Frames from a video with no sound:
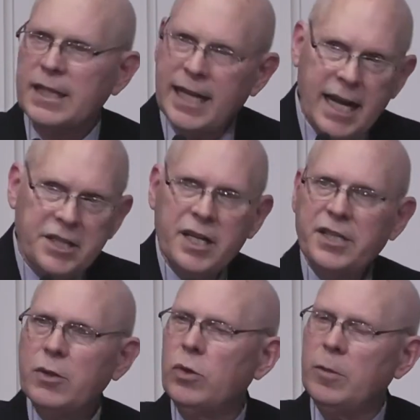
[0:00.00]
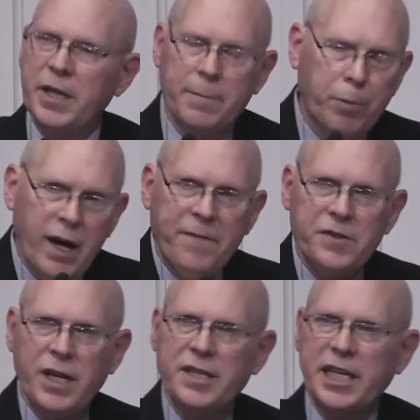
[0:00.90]
God says it will be. He
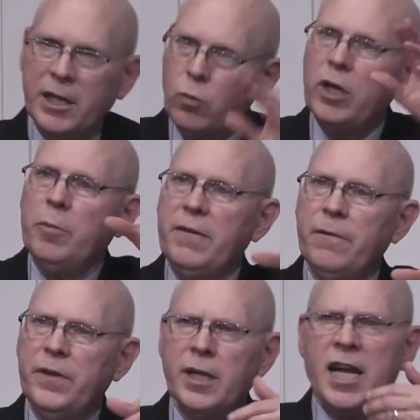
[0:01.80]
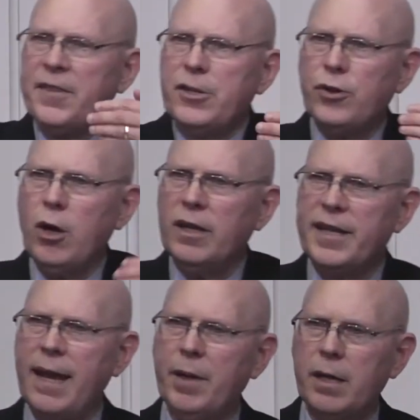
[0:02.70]
prophesies it will be fulfilled. These are all
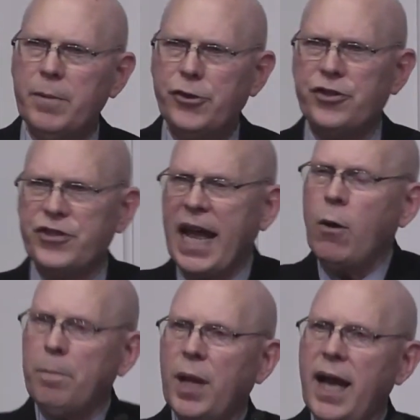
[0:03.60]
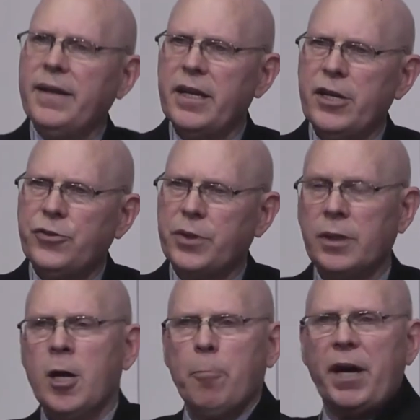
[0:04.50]
Adamic commissions, now applied to Israel,
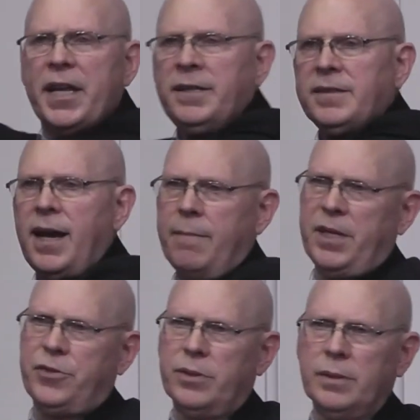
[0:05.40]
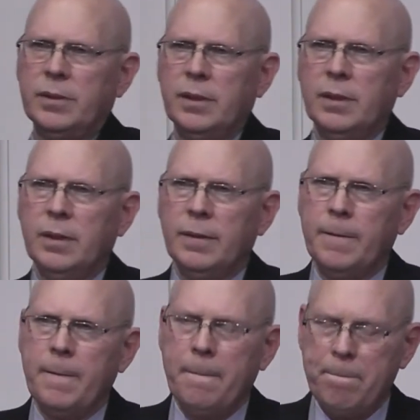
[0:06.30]
but in time Israel.
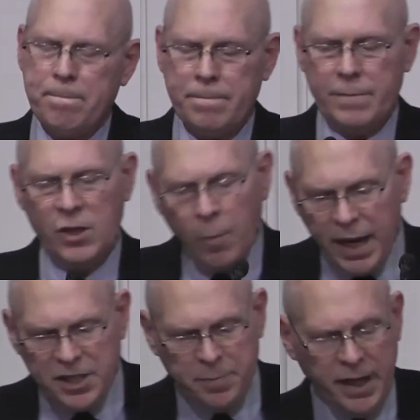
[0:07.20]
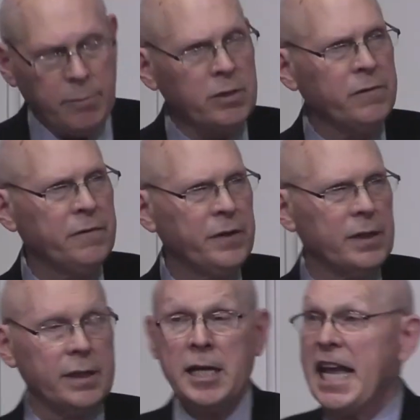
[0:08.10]
Nobody's been able to
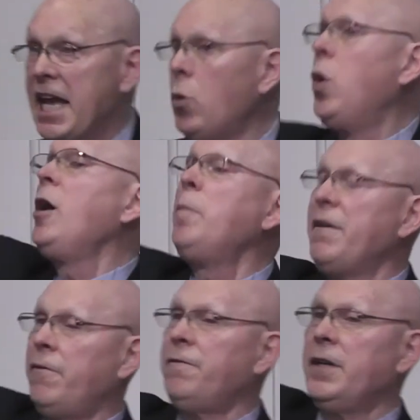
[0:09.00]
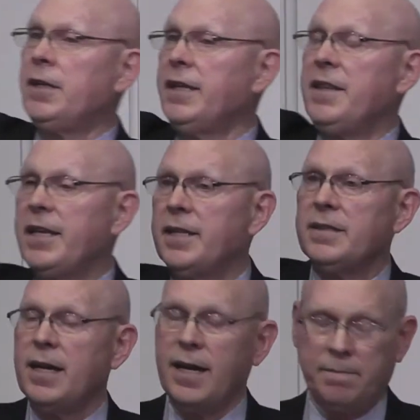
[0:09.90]
fulfill it. It will be fulfilled in the end
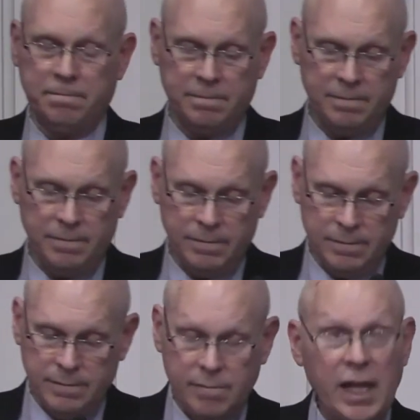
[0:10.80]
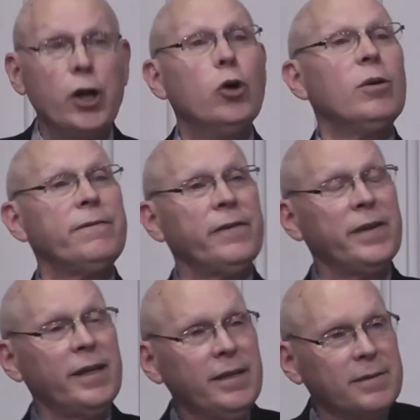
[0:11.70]
time. And who will
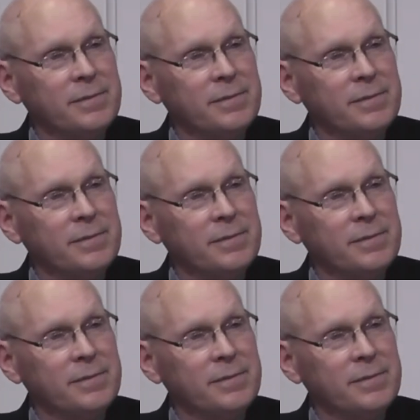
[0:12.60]
fulfill it?